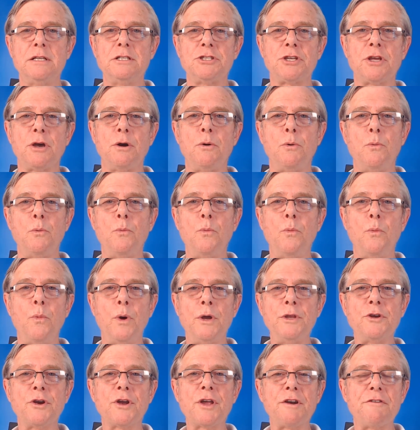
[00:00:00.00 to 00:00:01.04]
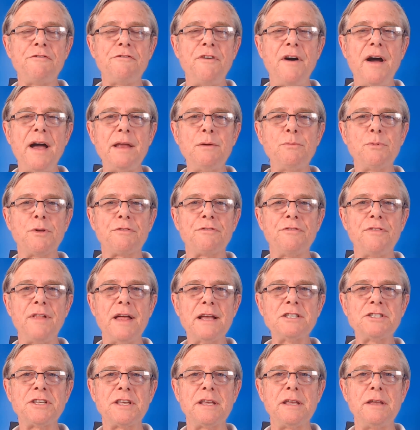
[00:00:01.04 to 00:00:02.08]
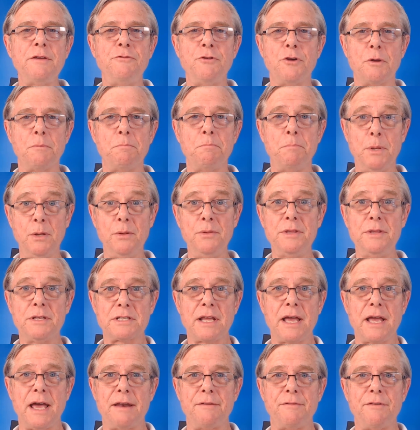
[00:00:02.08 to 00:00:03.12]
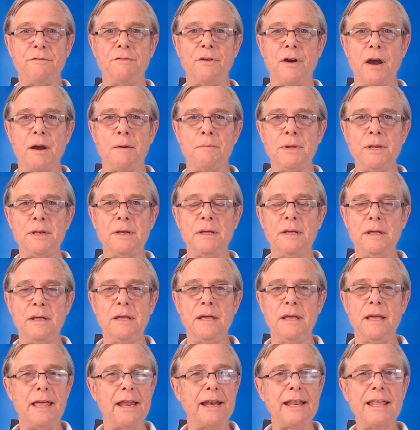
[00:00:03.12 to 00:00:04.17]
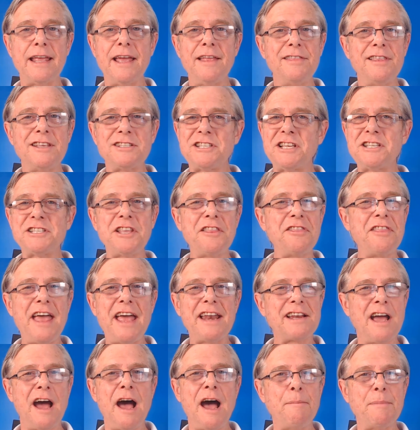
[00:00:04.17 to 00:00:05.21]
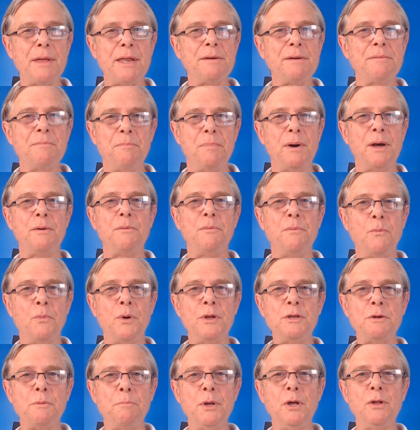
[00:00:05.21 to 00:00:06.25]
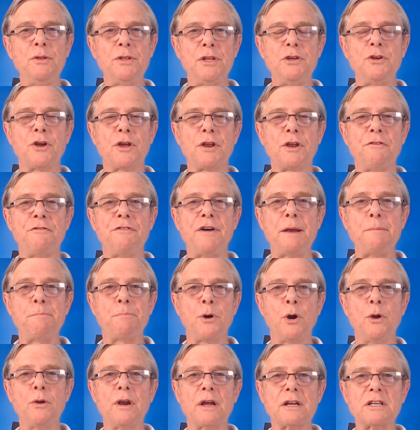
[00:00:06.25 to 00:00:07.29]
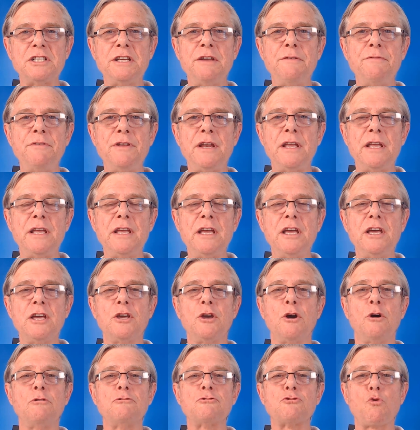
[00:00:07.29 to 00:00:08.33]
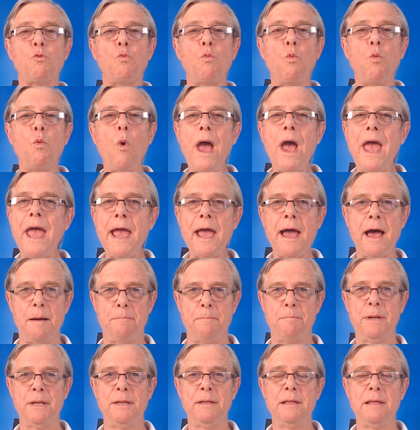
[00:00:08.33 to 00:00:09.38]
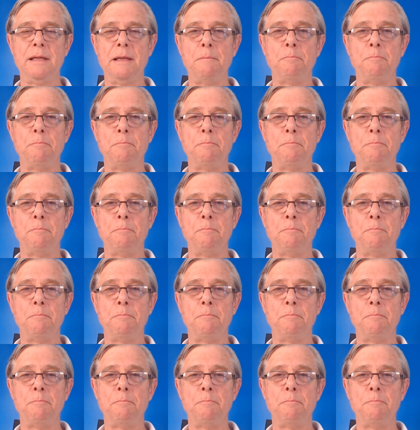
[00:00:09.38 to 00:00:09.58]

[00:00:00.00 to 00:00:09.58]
So what you're going to find with flexing, if you can build this kind of environment, and again, this isn't that common, but when you build it, you're going to find productivity goes way up.